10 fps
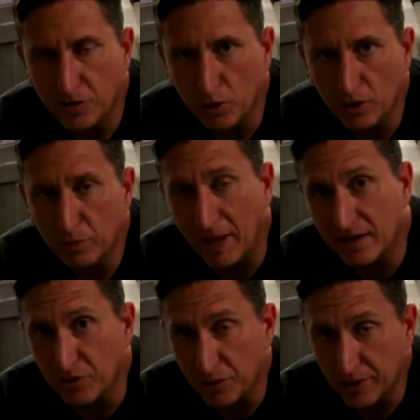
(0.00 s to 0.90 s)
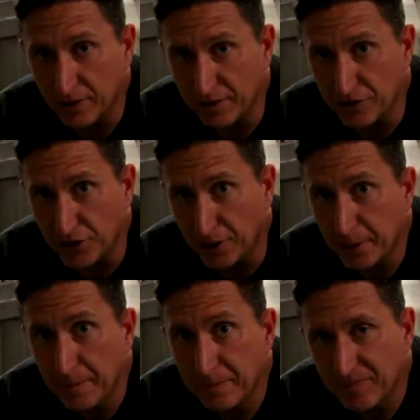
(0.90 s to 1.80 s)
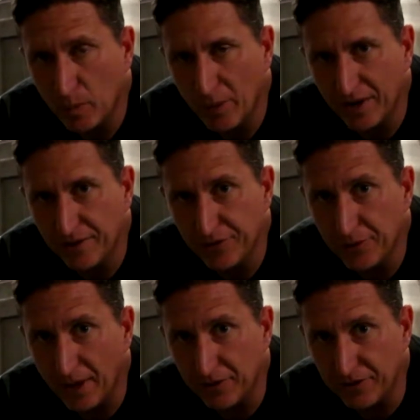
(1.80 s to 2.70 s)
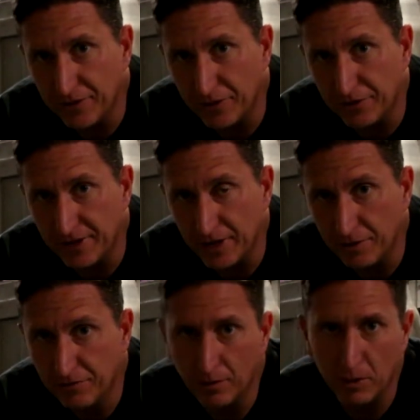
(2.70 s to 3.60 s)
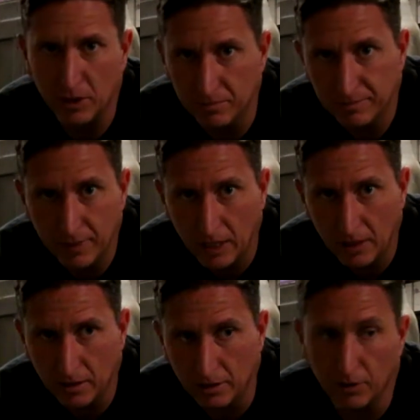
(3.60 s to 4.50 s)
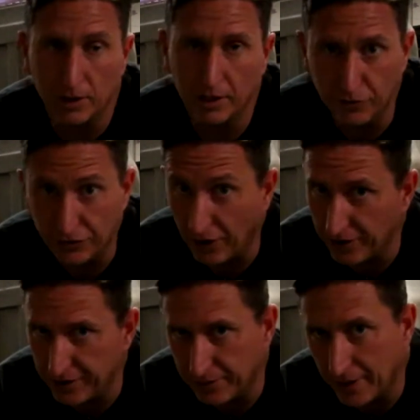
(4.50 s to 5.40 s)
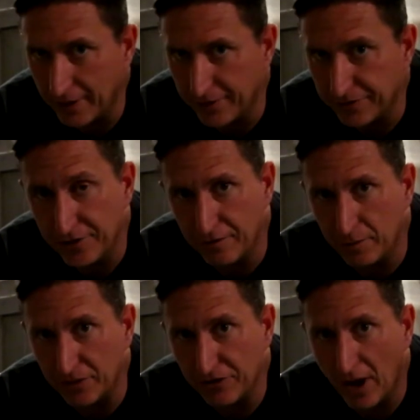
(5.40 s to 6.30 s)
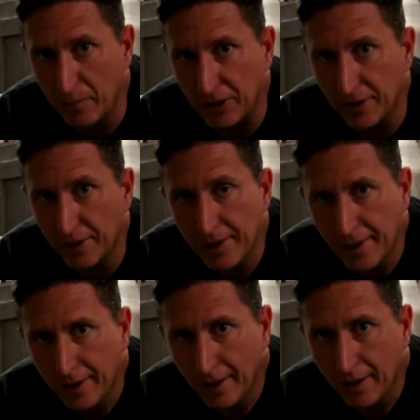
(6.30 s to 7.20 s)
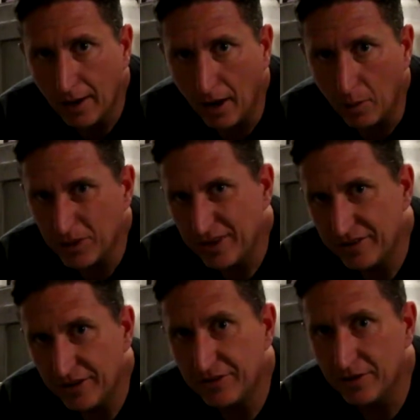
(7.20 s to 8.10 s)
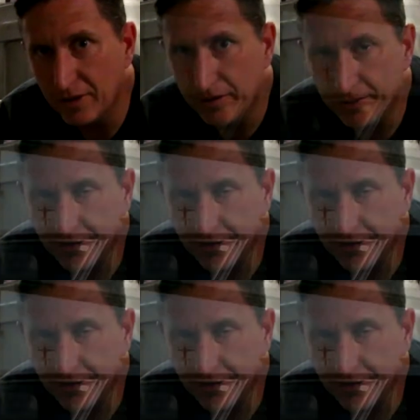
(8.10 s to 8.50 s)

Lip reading: So a little backstory on the truck. We bought it in 2013 from a little used car dealer right down the street from the shop here, with the intention to